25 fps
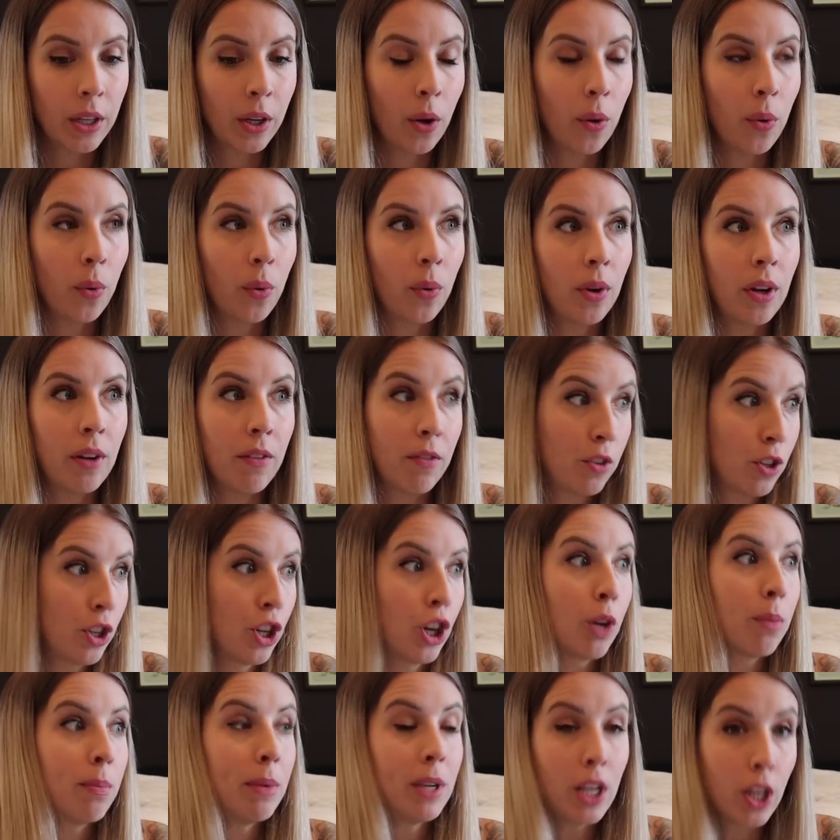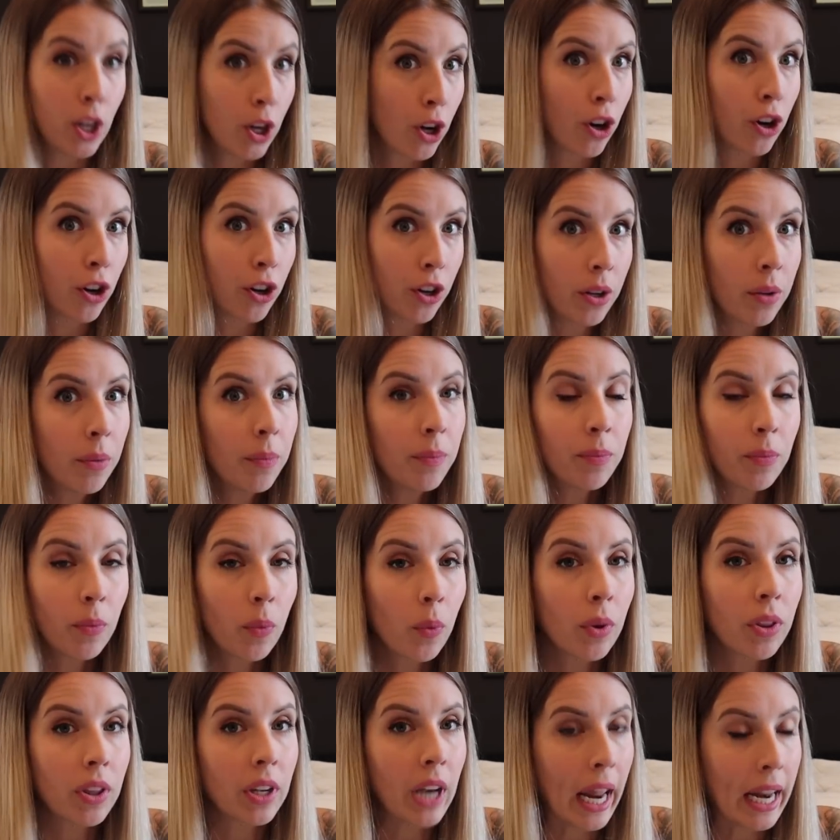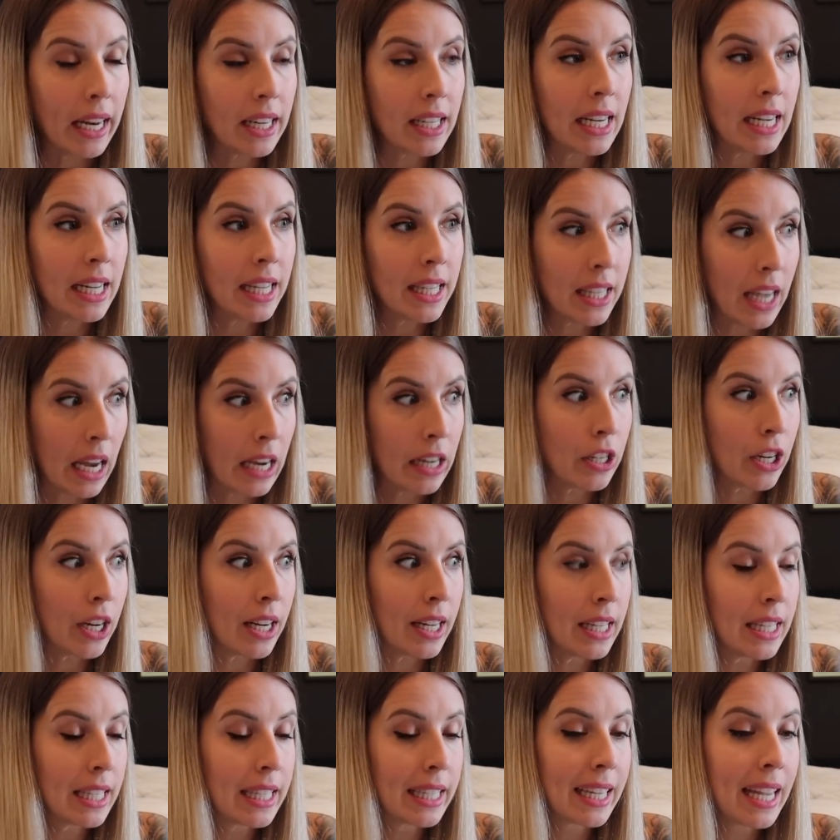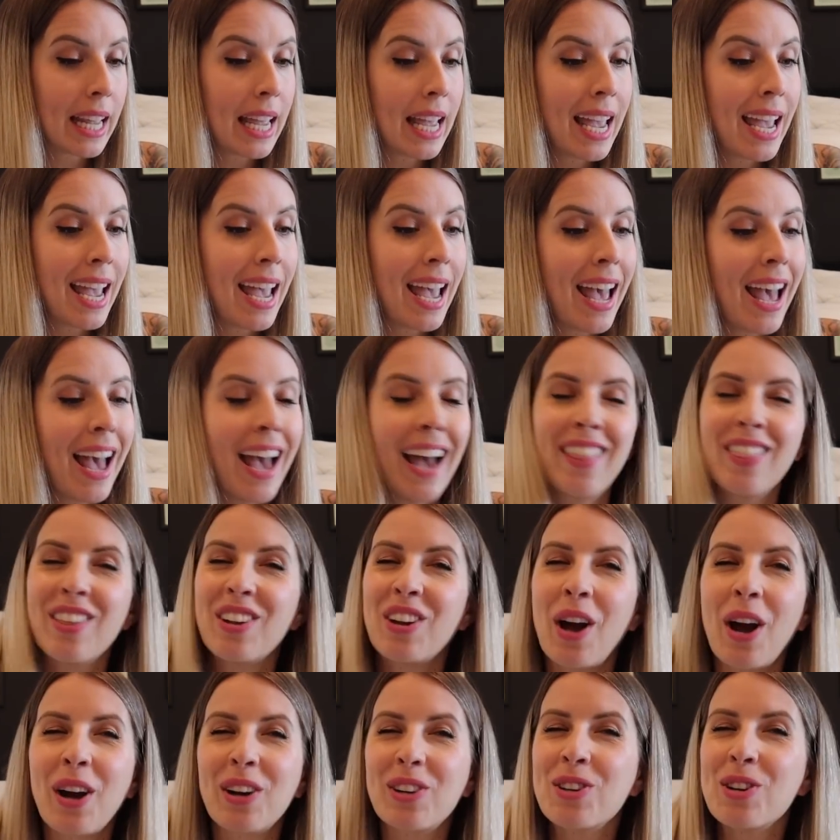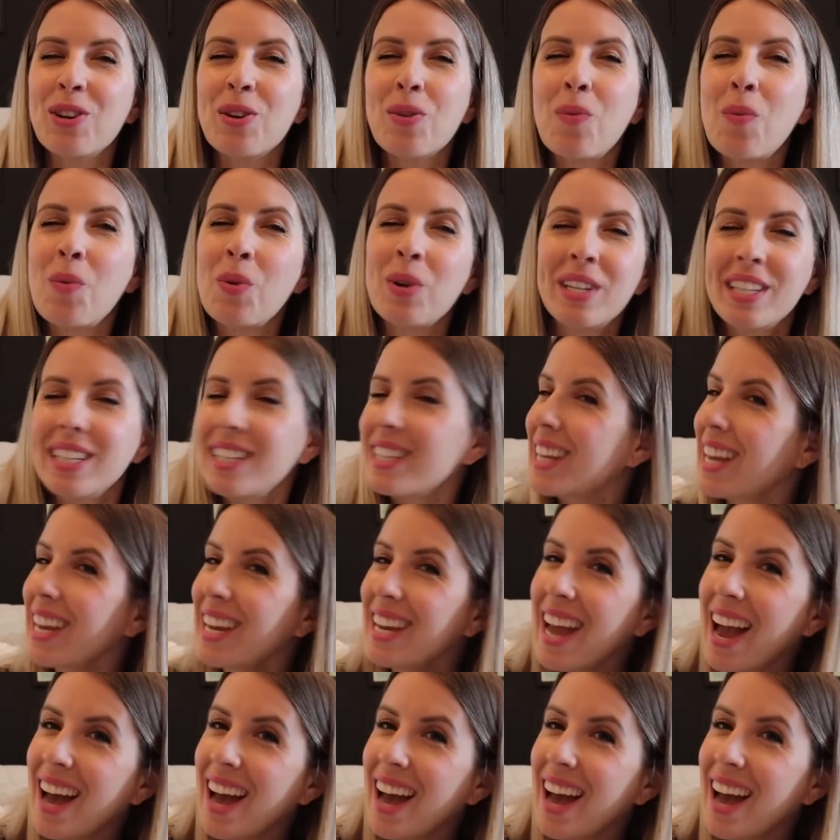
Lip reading: you know, if she could be cured with 19 sessions. And the doctor wouldn't say